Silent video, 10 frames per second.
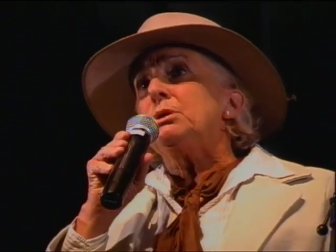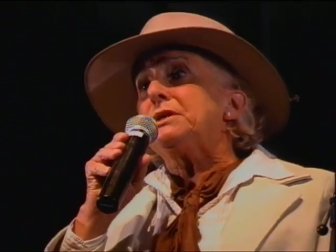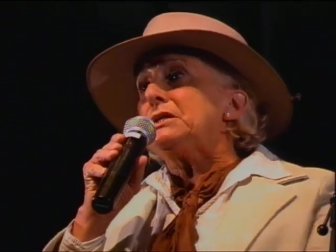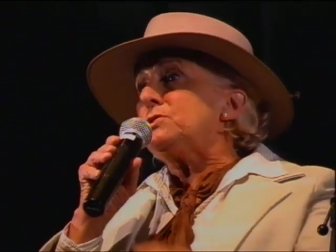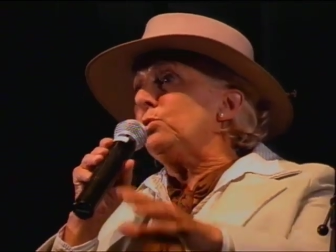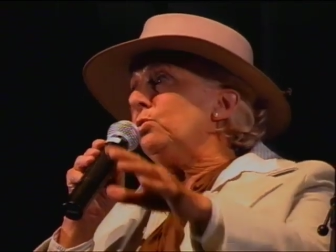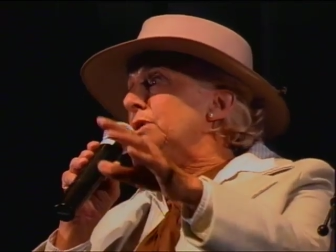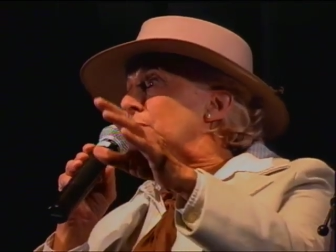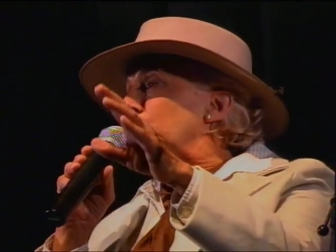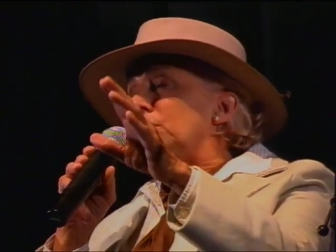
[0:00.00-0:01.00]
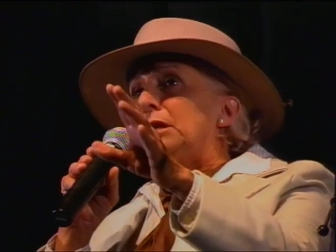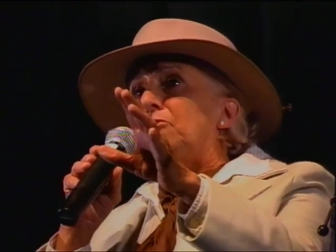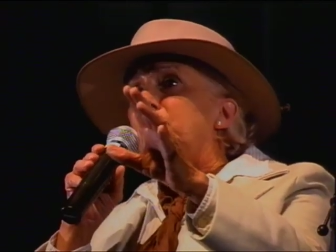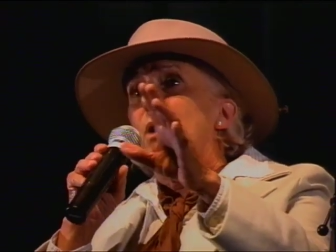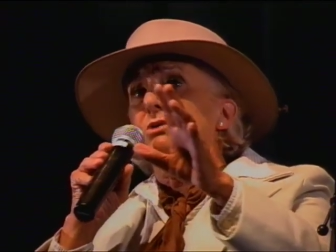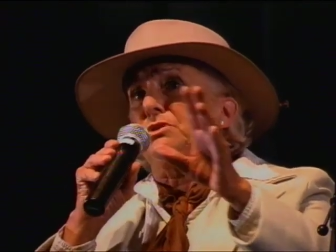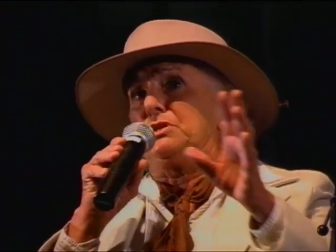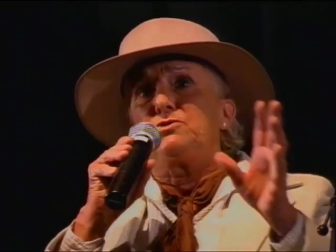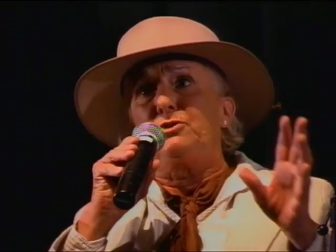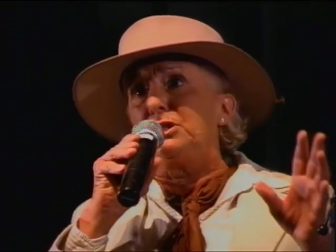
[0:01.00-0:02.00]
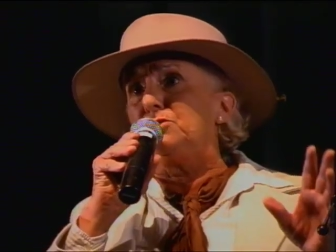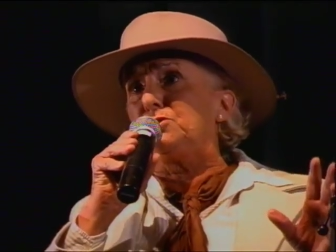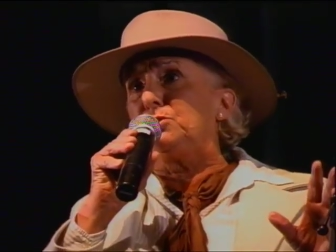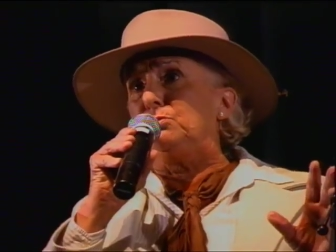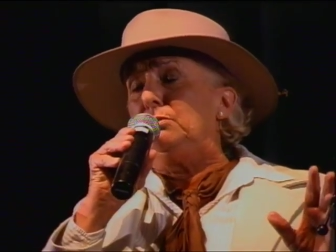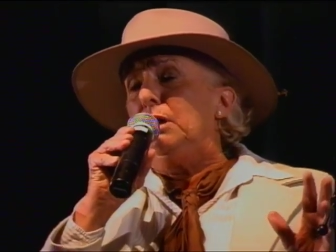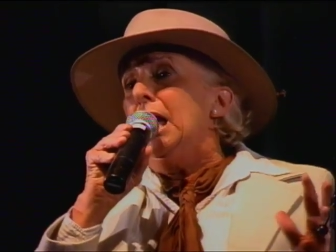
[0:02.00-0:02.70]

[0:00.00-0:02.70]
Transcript: but they saw their well loved mountains full in dew,